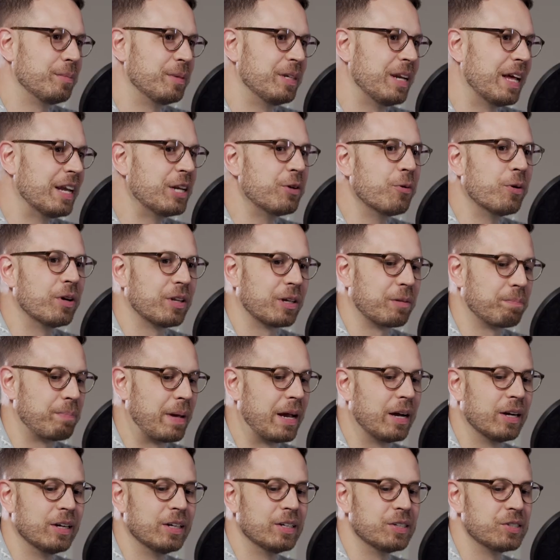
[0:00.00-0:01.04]
I mean anyone like
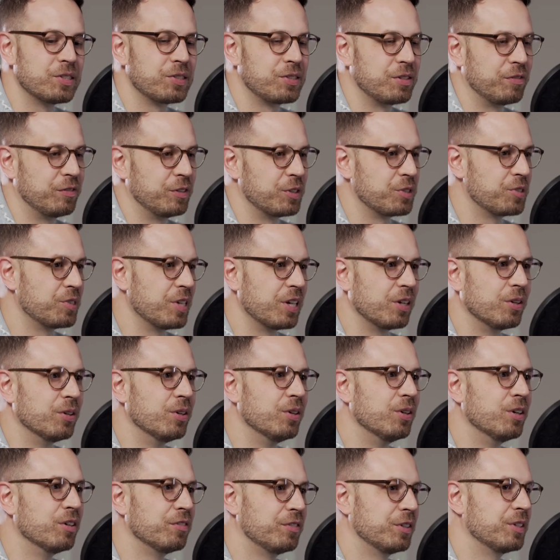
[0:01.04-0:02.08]
parents, if you're
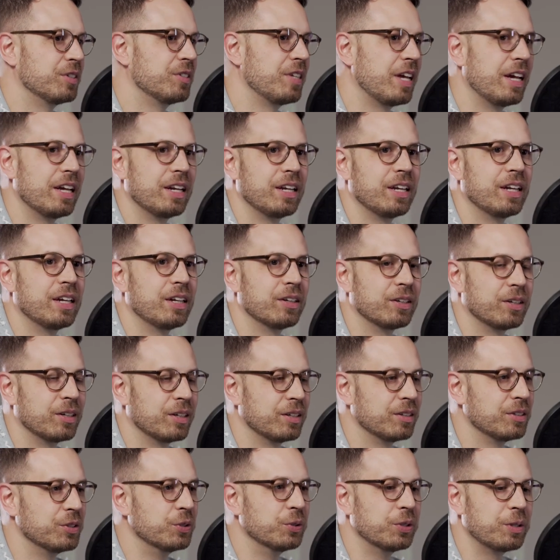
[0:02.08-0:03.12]
single, if you're dating
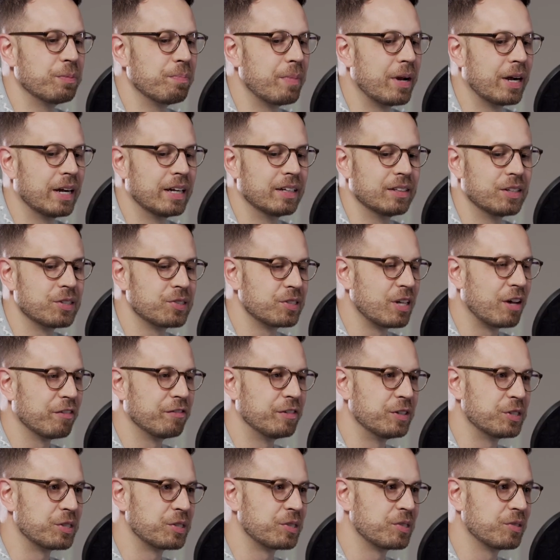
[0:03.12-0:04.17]
or newly yeah. married. This stuff
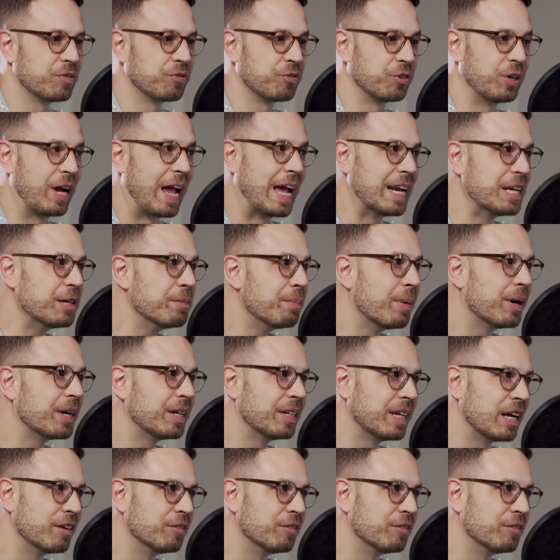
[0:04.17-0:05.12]
is for anybody and